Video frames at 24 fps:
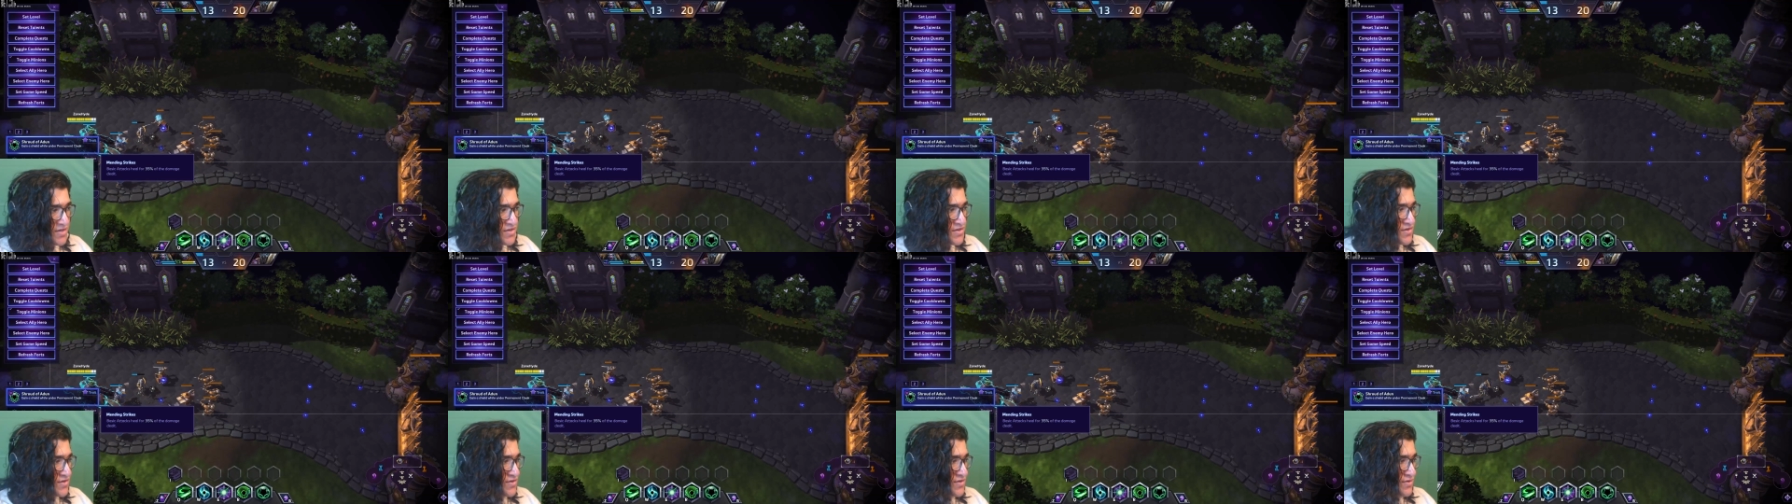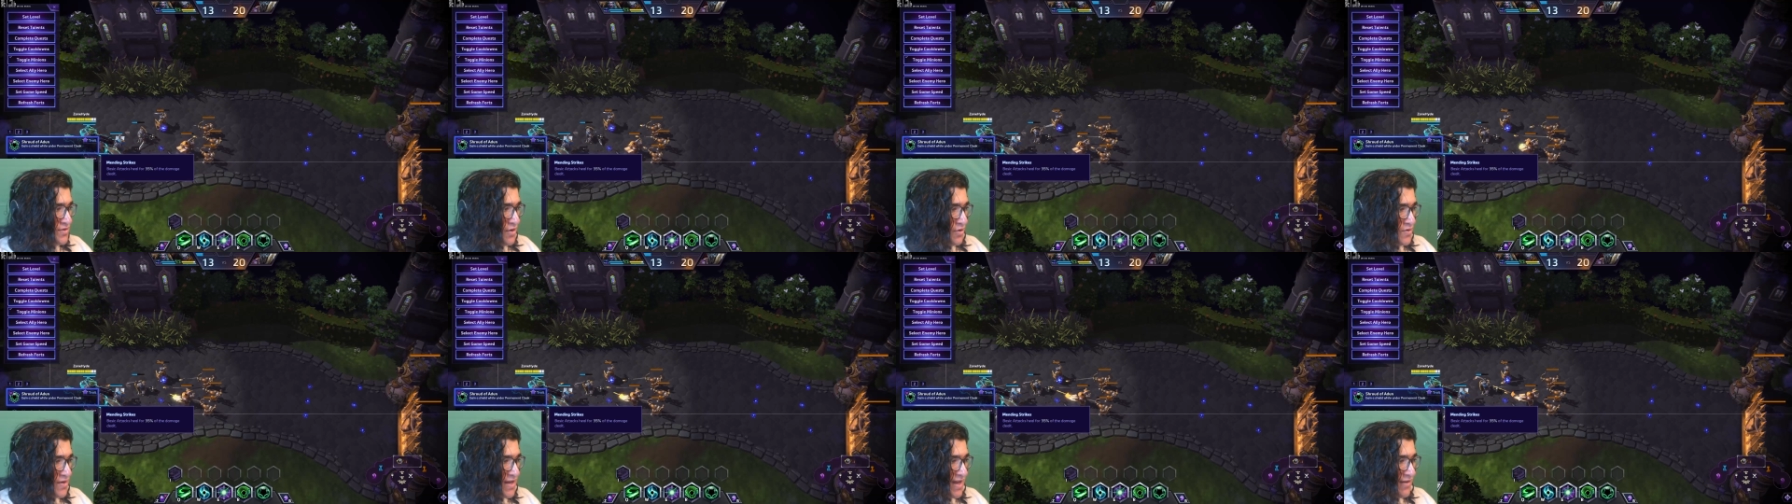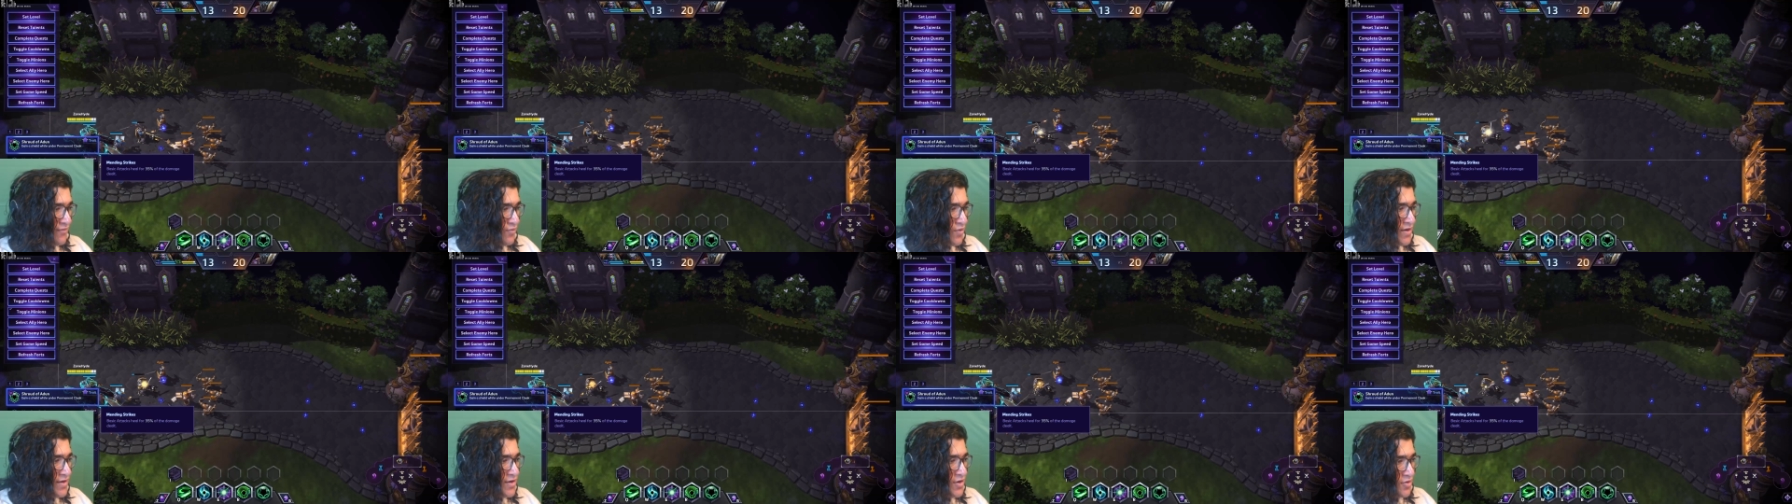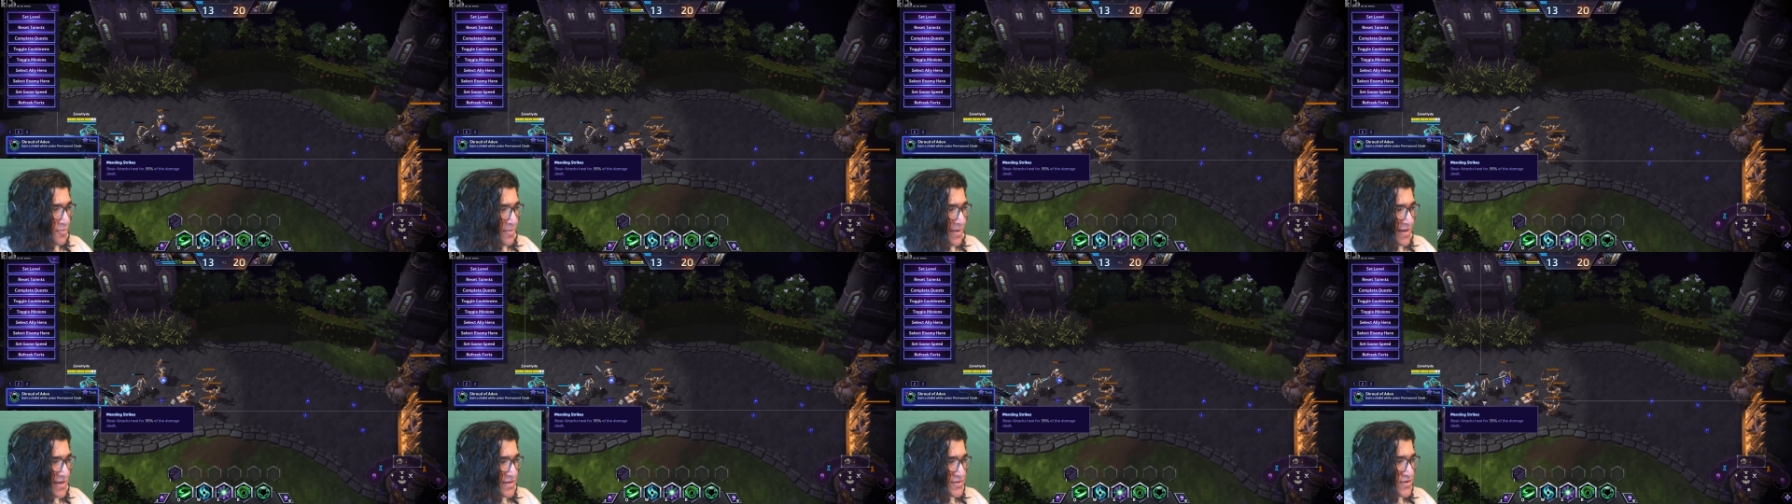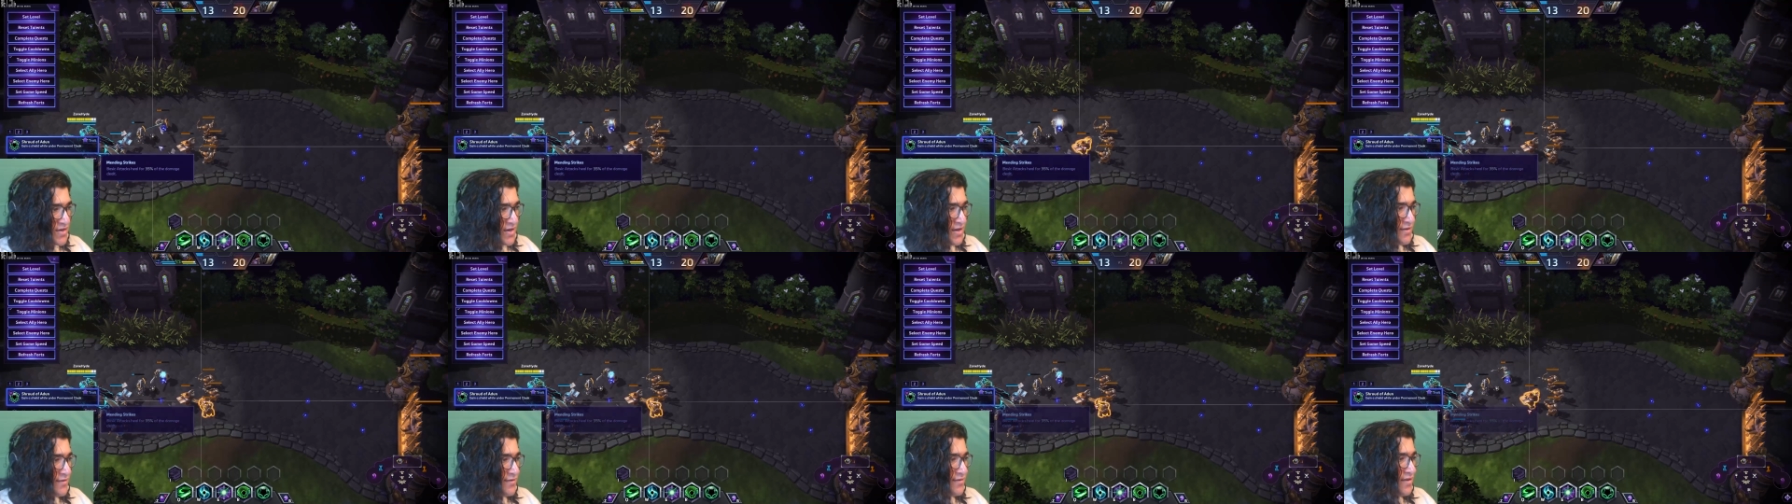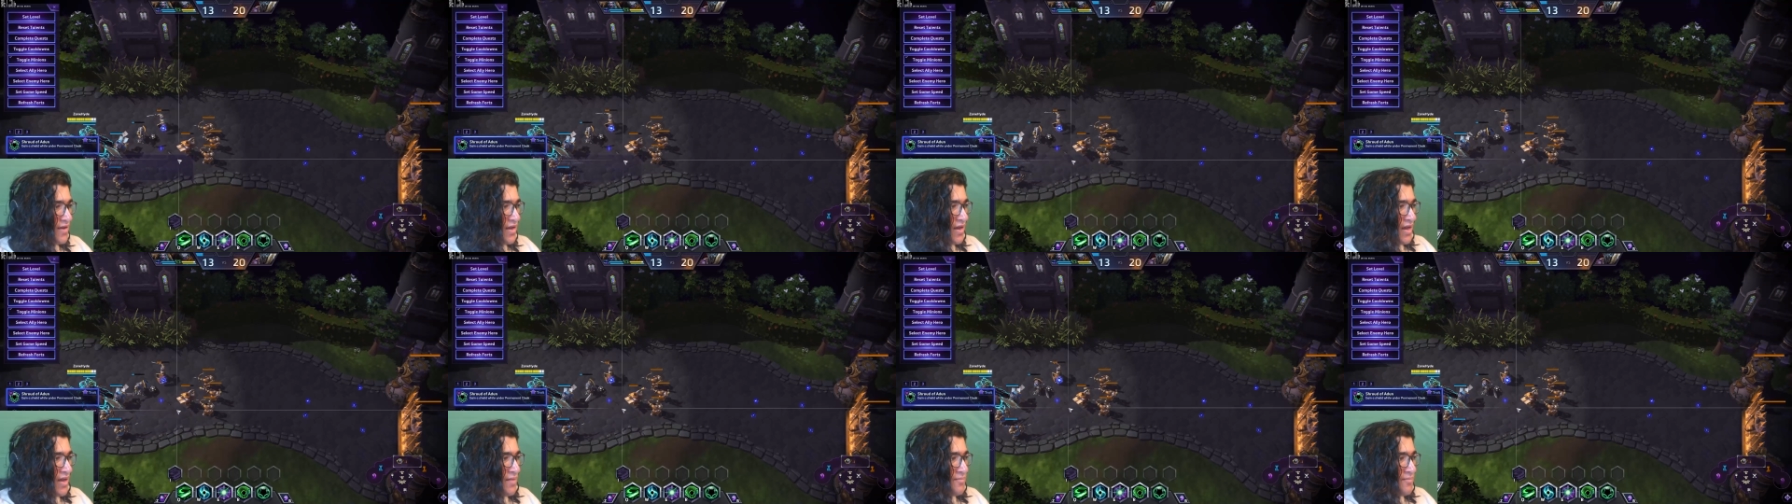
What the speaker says: just don't have one, go Mending Strikes.